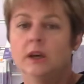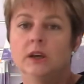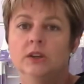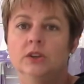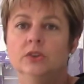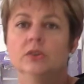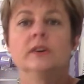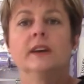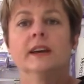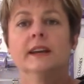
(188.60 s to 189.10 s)

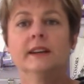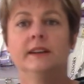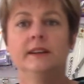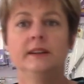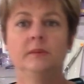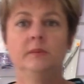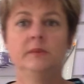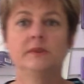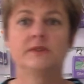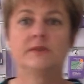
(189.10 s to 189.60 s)
You get an
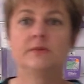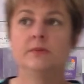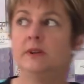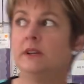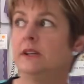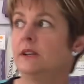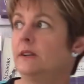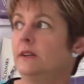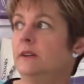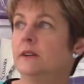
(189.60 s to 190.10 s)

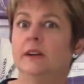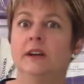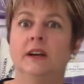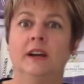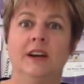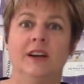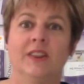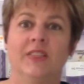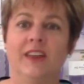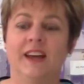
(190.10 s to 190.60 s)
in-between
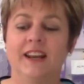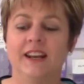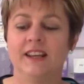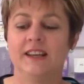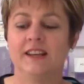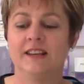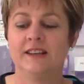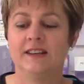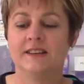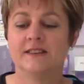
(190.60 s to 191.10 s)
that
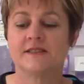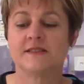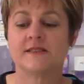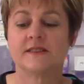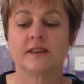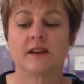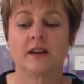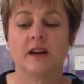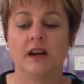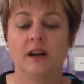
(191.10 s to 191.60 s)

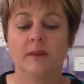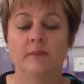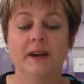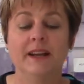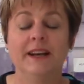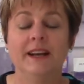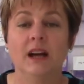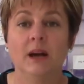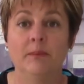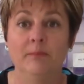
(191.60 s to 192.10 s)
is
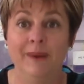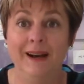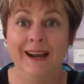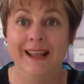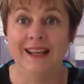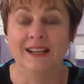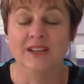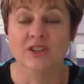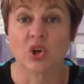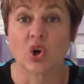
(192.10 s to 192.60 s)
a
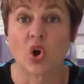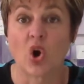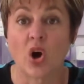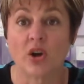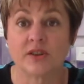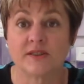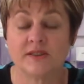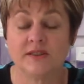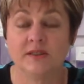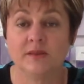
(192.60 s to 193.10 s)
blend, a
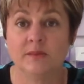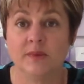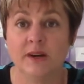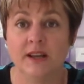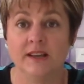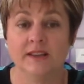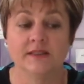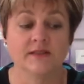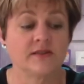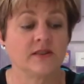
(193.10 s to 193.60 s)
cotton
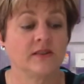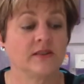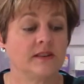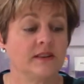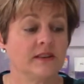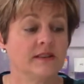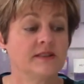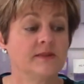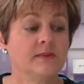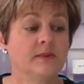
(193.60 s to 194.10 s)
blend. So
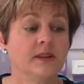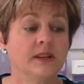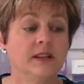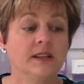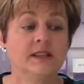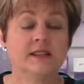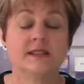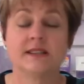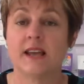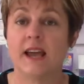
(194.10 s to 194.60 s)
this one
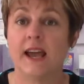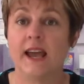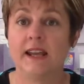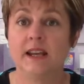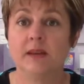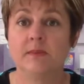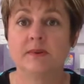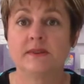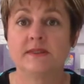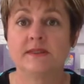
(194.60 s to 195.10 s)
is
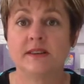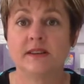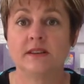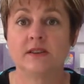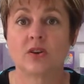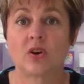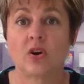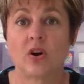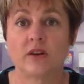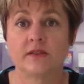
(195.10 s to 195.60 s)

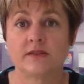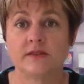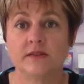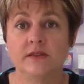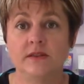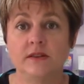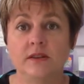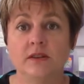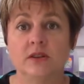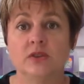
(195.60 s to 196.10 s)
80%
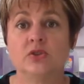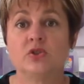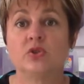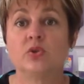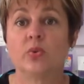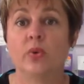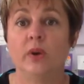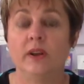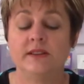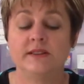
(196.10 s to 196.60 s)
cotton,
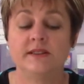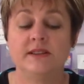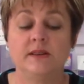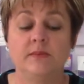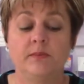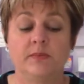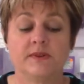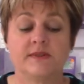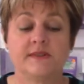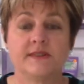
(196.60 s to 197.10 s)

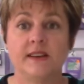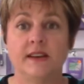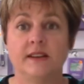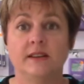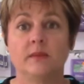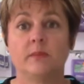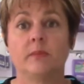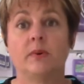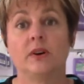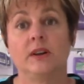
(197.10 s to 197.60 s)

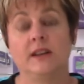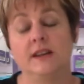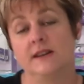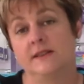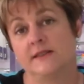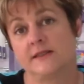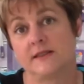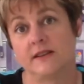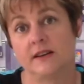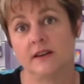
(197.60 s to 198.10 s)
20%
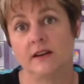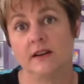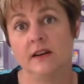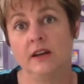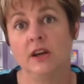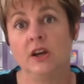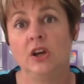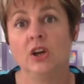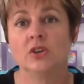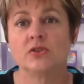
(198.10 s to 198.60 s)
polyester.
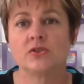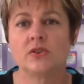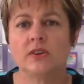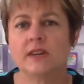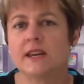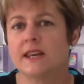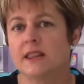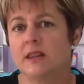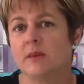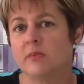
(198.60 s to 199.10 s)
So you
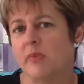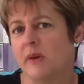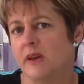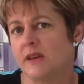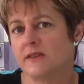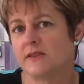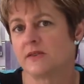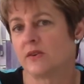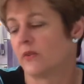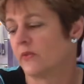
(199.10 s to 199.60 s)
get the
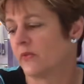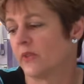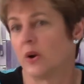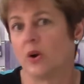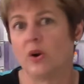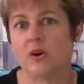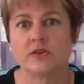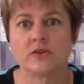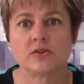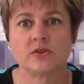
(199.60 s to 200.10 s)
best of the
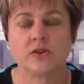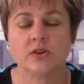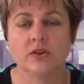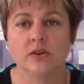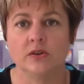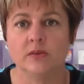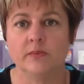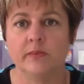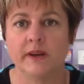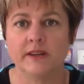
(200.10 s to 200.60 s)
last
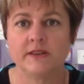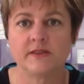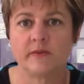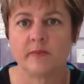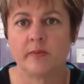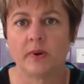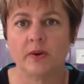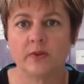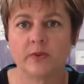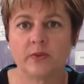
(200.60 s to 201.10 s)
two, best of
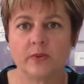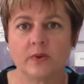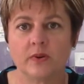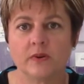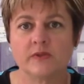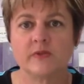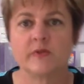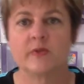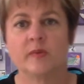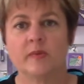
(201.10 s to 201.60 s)
both
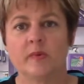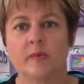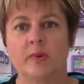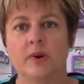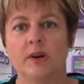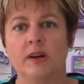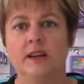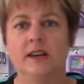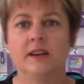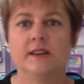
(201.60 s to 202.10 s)
worlds from the
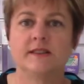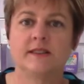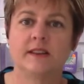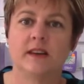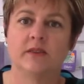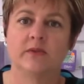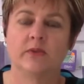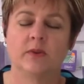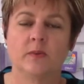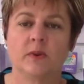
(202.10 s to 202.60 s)
polyester
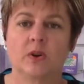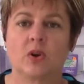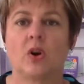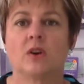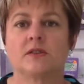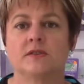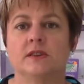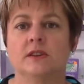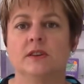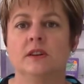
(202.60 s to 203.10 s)
and from the
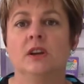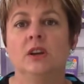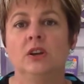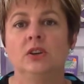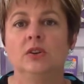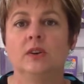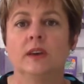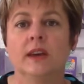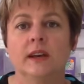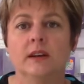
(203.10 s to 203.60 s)
cotton.
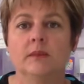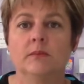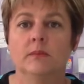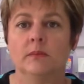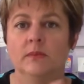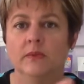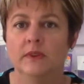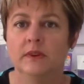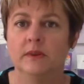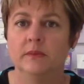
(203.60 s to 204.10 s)
You get
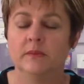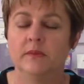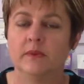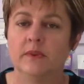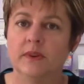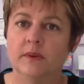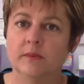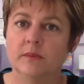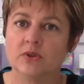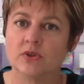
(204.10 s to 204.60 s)

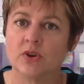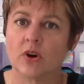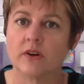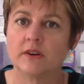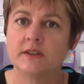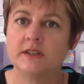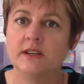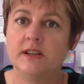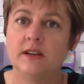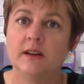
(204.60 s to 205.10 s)
the
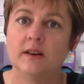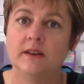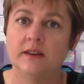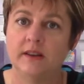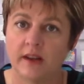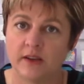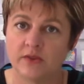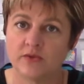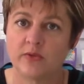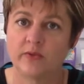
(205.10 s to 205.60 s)
majority
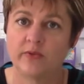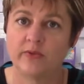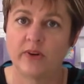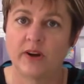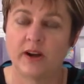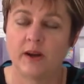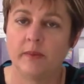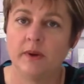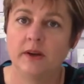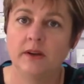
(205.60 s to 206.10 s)
natural
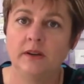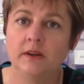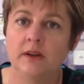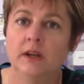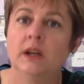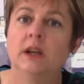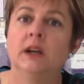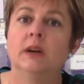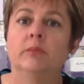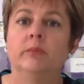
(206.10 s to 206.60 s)
fiber,
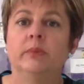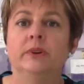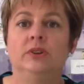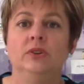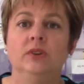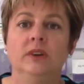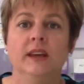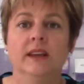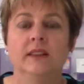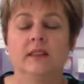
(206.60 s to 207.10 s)
but
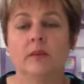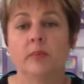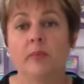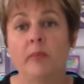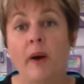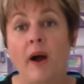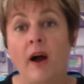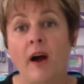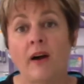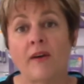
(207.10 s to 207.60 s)
you get the
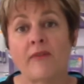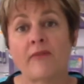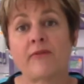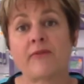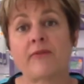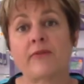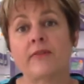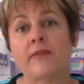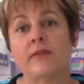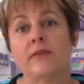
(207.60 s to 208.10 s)

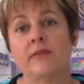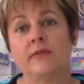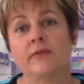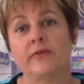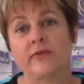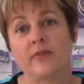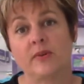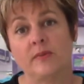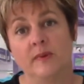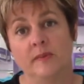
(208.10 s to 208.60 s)
puff
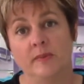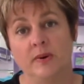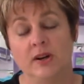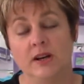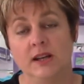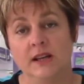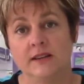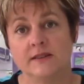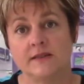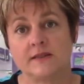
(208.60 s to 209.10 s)
from the
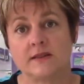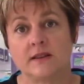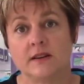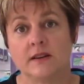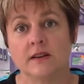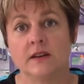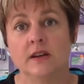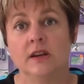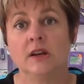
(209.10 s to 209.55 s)
polyester.